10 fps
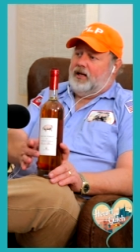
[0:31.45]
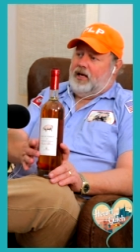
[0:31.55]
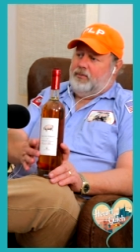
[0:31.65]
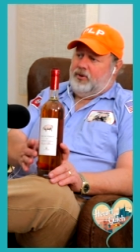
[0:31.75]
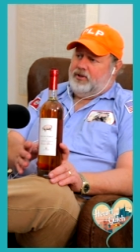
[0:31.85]

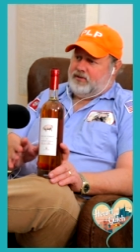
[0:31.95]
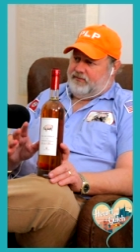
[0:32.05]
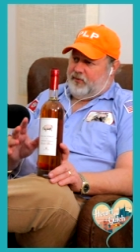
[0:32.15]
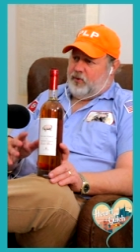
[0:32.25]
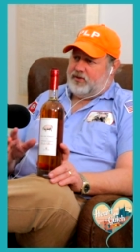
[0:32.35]
label is a
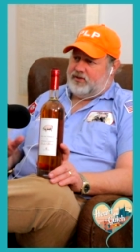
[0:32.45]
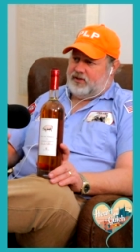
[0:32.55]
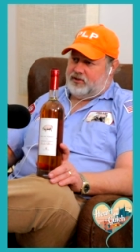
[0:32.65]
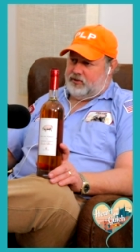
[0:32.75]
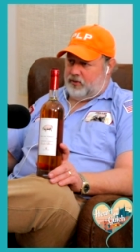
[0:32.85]
four to
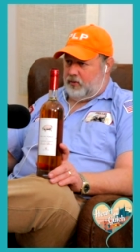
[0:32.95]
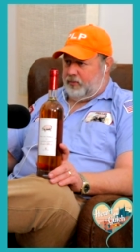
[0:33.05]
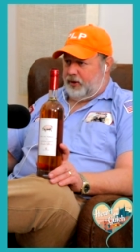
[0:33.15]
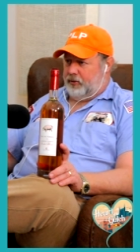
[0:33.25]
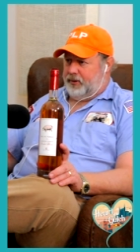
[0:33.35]

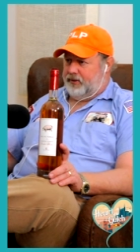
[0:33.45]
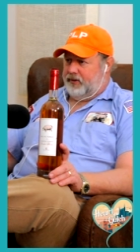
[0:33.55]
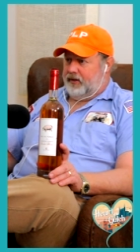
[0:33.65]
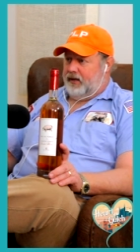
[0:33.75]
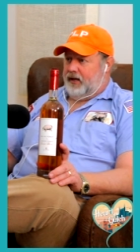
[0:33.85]
six-year-old
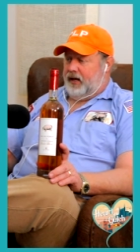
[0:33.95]
bourbon,